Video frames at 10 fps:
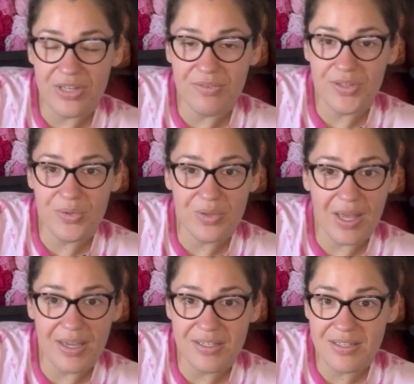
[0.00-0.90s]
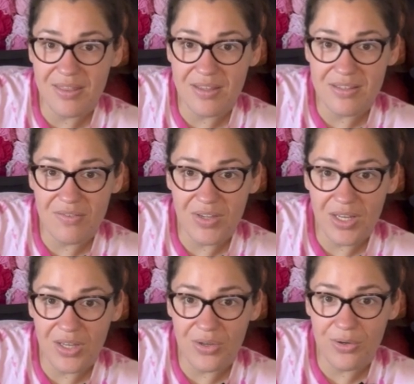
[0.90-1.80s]
If you liked this
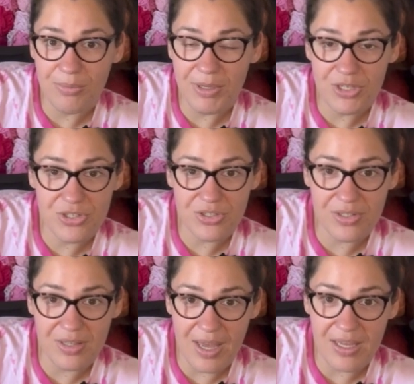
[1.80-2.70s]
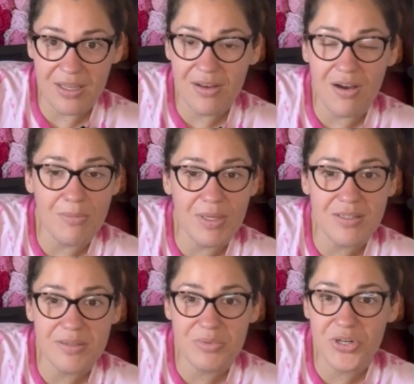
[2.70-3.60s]
video, make sure to like,
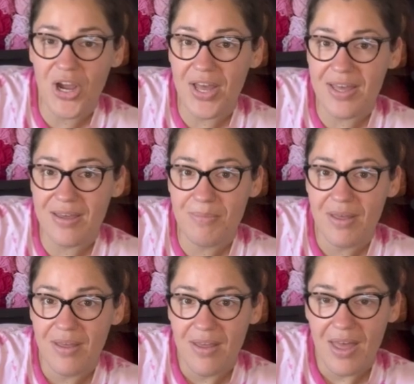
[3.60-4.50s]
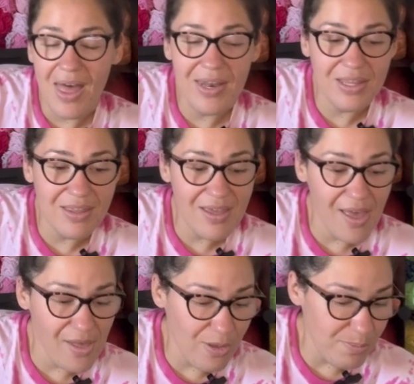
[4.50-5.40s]
comment, subscribe. Anything
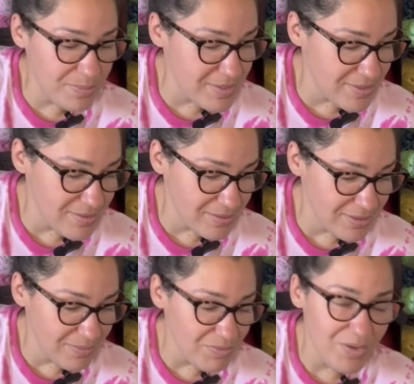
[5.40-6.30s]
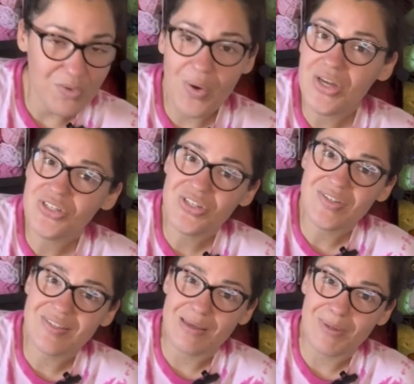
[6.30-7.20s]
helps. If you have
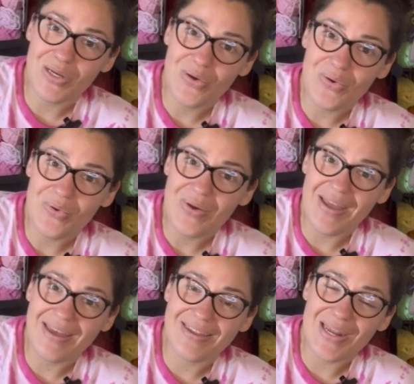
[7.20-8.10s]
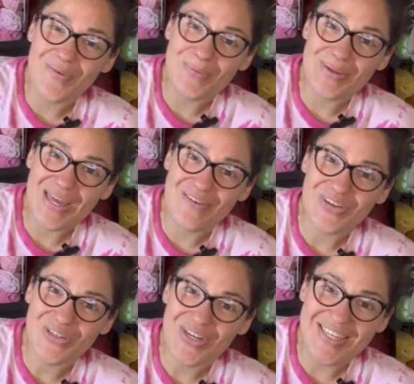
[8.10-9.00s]
questions, let me know. And everybody have
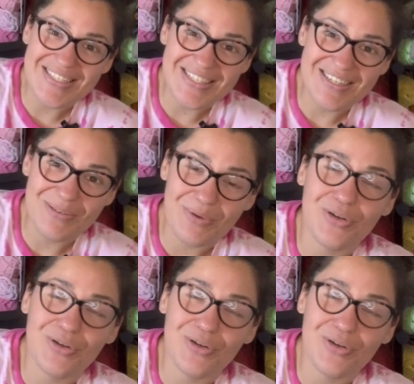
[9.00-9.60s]
a great week.